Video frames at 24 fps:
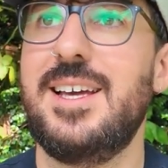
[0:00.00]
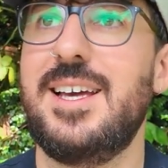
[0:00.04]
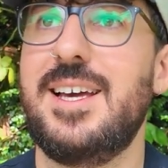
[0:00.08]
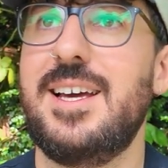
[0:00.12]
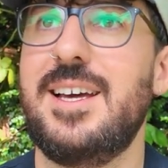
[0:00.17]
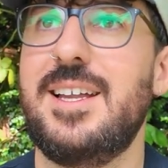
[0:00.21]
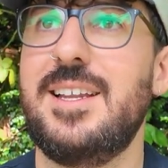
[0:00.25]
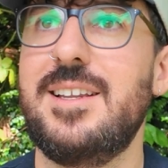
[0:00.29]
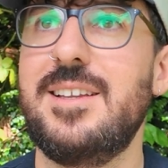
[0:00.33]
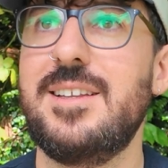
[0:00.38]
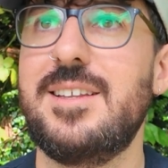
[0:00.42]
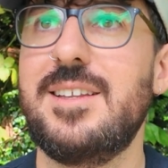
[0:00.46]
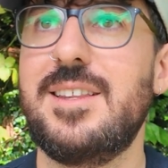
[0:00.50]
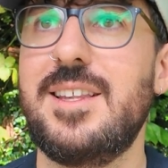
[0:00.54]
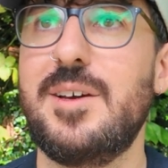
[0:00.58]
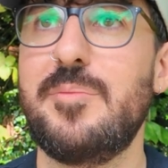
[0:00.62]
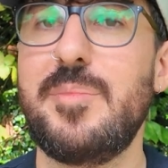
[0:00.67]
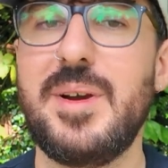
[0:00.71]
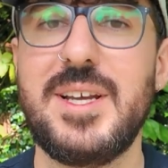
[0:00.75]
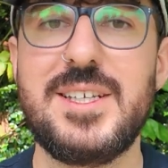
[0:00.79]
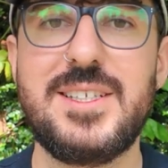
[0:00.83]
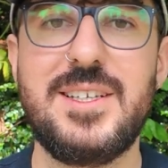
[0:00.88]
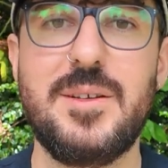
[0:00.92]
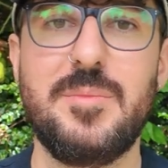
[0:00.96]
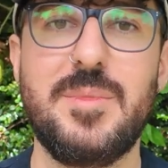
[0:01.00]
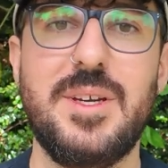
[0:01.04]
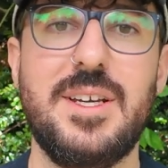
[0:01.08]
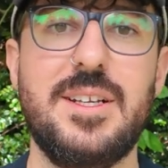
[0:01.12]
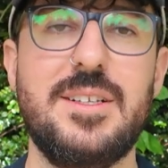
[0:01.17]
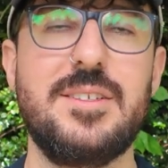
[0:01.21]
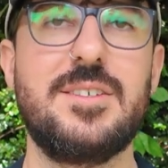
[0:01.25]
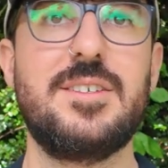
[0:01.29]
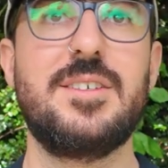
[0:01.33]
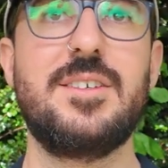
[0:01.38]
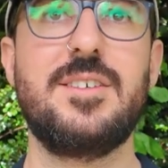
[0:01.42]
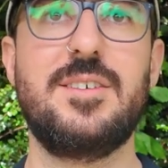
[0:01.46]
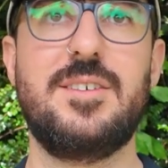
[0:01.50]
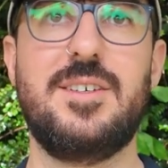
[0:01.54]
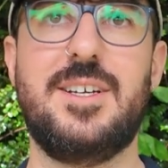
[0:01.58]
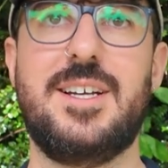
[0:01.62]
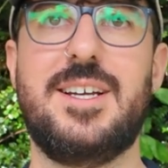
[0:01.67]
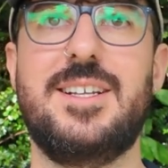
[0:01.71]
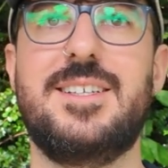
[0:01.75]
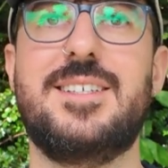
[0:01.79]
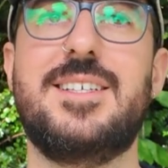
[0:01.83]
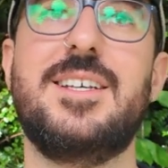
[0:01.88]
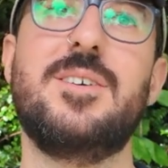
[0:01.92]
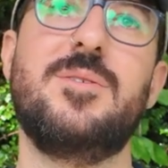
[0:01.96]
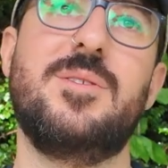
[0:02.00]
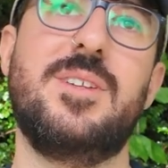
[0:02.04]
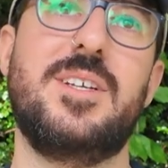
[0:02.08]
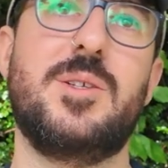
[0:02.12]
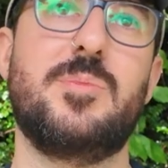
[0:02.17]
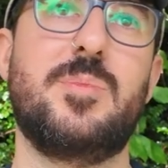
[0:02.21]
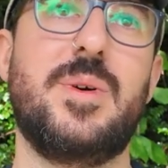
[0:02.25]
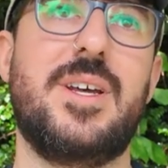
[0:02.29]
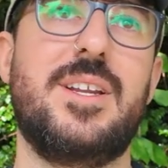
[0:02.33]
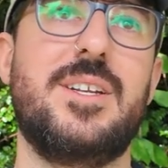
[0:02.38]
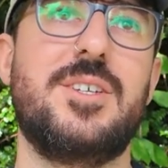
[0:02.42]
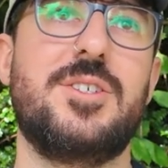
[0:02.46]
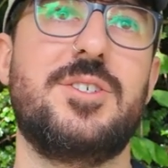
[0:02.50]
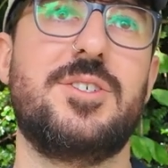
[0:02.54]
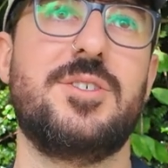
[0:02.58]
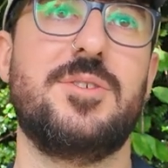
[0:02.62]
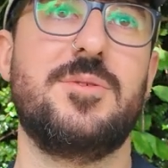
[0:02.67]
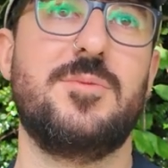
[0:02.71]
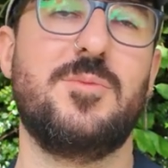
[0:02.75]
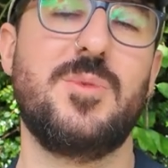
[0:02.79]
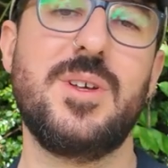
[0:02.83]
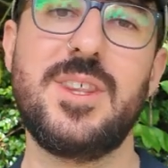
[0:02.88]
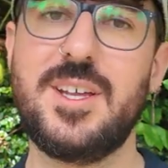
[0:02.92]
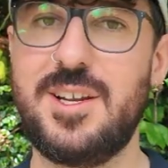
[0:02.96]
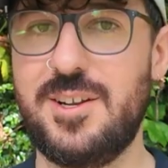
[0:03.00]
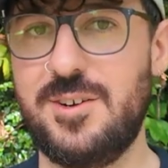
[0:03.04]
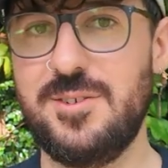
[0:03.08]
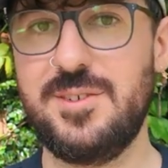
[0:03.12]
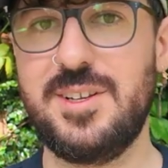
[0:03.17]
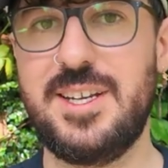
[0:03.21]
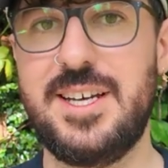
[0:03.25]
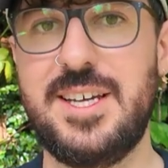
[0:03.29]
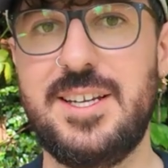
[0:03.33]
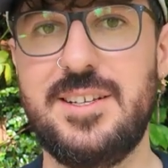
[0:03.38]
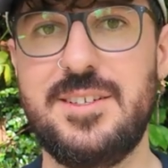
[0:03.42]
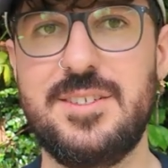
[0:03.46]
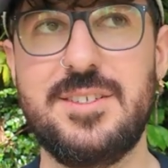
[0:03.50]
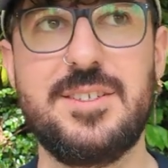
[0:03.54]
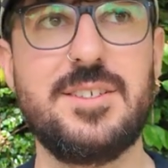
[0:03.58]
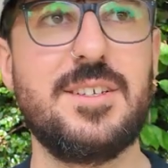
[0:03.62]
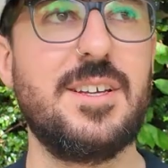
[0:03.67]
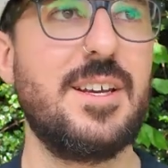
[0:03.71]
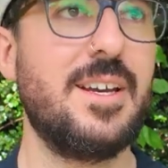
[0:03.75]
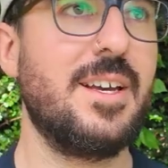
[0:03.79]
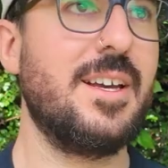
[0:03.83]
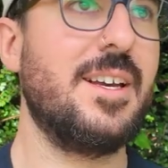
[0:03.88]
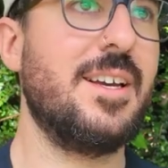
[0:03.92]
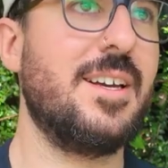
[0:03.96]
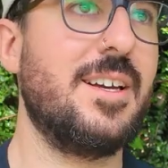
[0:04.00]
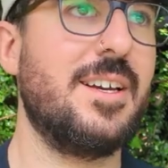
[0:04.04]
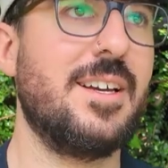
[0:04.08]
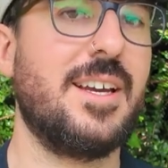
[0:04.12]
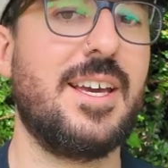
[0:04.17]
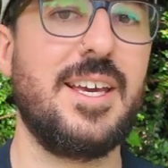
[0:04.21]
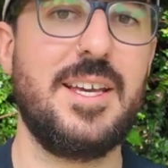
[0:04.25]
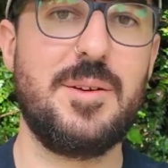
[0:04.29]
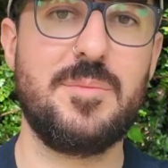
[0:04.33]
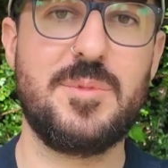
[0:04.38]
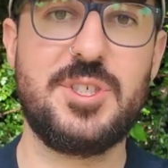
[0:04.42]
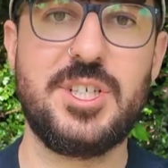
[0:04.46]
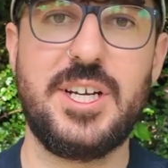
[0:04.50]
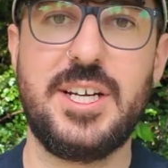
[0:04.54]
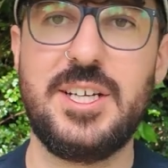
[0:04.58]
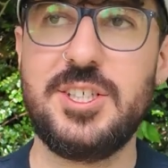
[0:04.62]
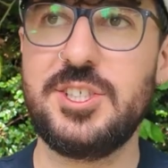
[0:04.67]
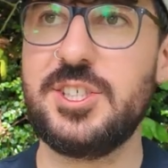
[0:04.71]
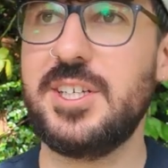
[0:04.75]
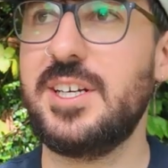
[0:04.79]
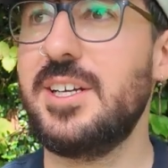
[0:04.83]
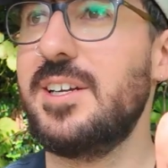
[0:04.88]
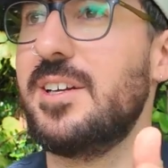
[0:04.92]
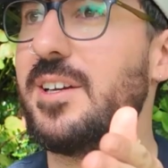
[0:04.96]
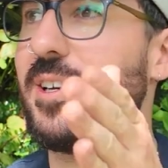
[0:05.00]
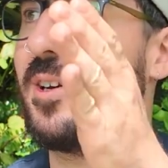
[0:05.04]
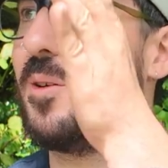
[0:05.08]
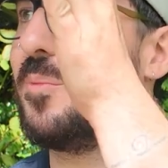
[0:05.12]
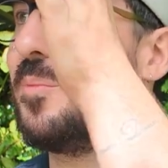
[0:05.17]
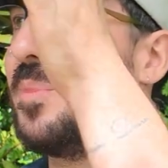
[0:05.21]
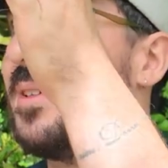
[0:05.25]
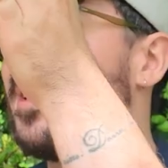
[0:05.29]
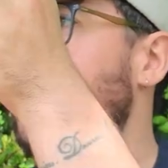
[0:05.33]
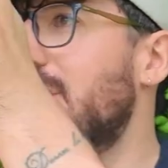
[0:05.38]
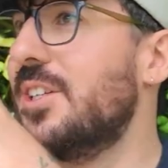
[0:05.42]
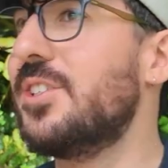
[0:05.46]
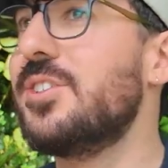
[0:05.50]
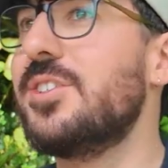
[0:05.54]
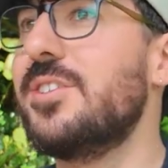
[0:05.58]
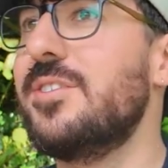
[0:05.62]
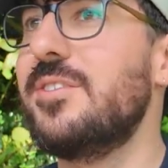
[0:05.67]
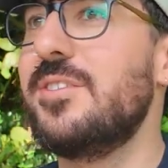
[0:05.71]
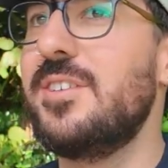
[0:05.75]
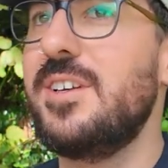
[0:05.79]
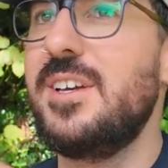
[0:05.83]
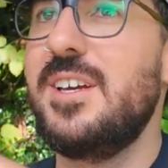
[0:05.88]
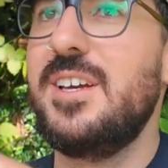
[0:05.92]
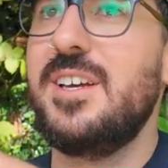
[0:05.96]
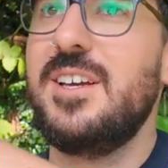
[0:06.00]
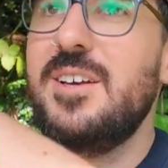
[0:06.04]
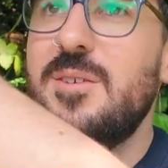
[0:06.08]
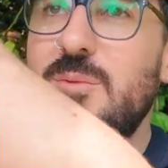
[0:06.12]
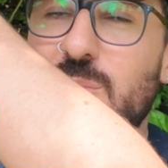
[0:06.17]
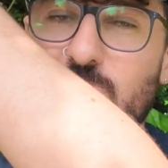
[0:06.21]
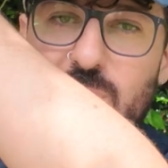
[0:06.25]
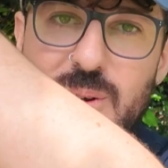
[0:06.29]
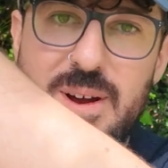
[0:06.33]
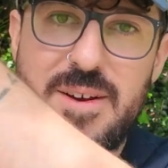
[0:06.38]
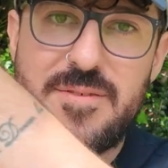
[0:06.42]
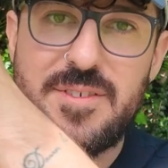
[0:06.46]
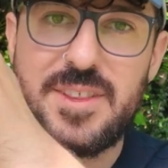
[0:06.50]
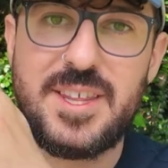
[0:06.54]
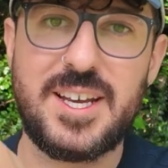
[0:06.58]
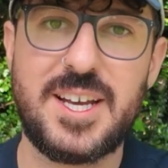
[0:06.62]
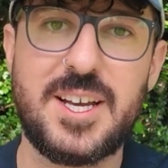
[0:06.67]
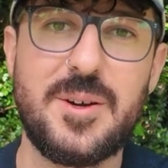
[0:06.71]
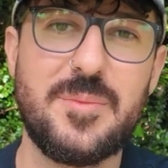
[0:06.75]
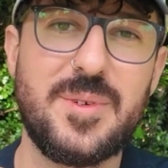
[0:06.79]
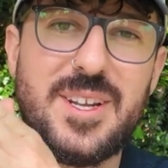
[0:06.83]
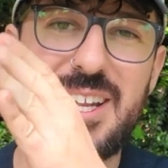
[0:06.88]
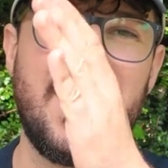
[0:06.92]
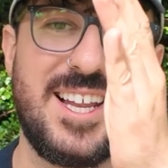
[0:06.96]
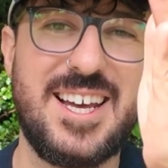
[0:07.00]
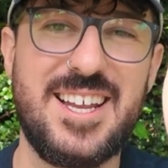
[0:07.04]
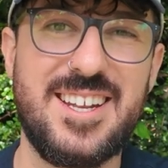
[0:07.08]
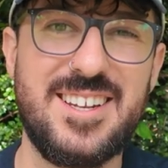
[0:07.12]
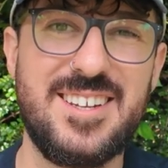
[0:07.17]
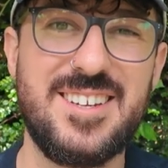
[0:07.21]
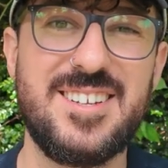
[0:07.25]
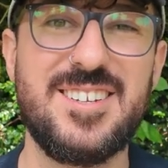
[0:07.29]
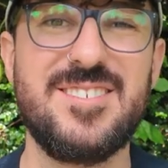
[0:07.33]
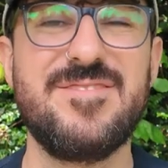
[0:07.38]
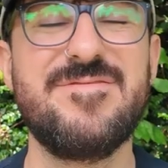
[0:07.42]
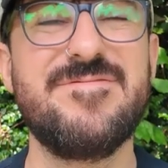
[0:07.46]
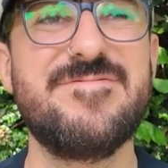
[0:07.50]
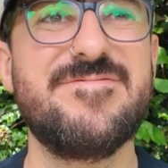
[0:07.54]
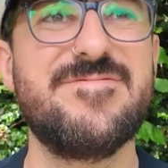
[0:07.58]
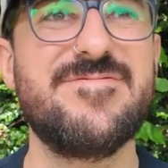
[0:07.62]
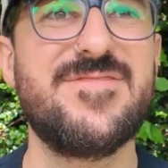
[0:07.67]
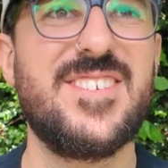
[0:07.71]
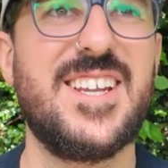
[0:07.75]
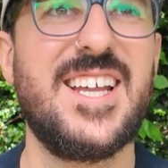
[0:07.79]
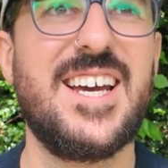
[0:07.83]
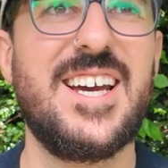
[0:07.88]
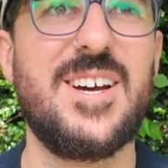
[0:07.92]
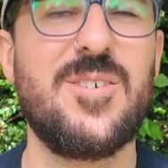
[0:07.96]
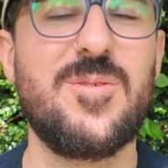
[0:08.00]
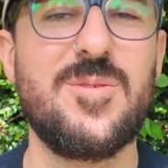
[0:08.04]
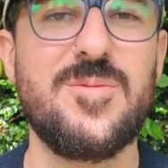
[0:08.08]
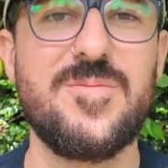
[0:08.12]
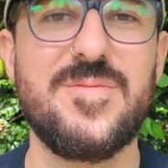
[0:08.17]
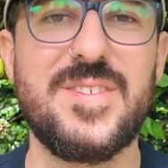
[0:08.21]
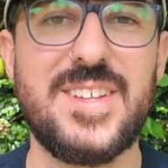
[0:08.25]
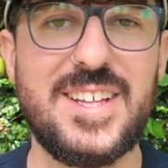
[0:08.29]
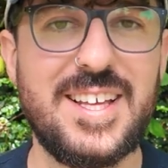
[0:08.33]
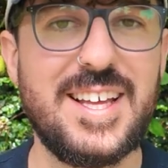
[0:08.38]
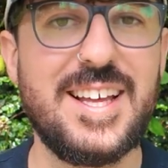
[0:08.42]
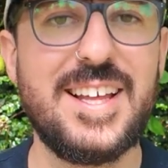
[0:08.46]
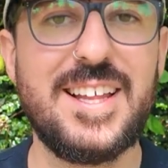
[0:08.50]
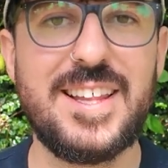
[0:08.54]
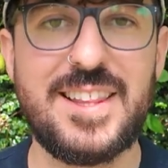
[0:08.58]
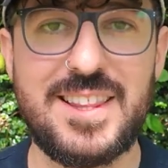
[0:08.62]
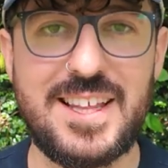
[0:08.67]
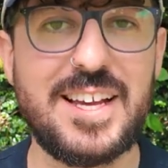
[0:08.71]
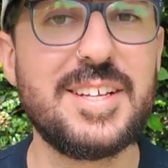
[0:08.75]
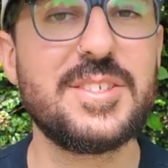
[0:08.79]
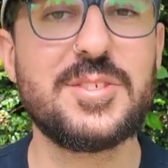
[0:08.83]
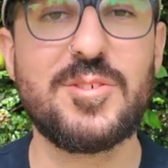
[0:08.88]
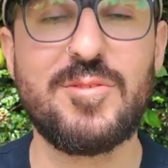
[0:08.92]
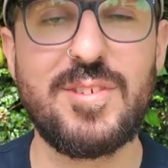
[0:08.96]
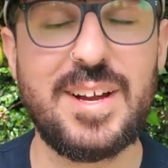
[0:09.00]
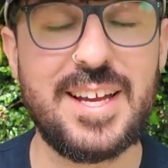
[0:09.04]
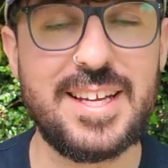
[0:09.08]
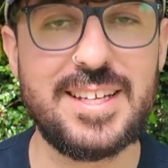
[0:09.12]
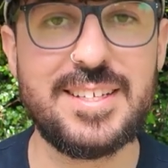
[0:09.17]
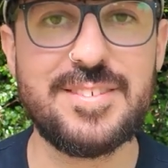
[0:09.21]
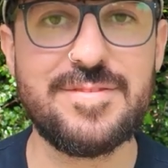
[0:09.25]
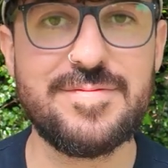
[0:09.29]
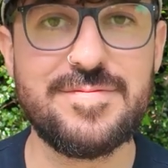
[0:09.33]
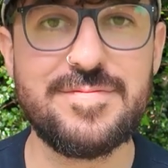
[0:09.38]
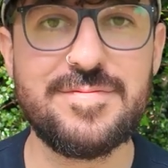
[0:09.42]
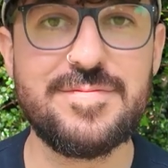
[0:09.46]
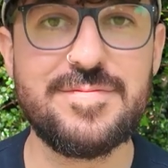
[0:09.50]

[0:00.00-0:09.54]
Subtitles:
And that basically means I can sit on this bench with a long lens and keep changing composition wherever they come and land. Now, that's great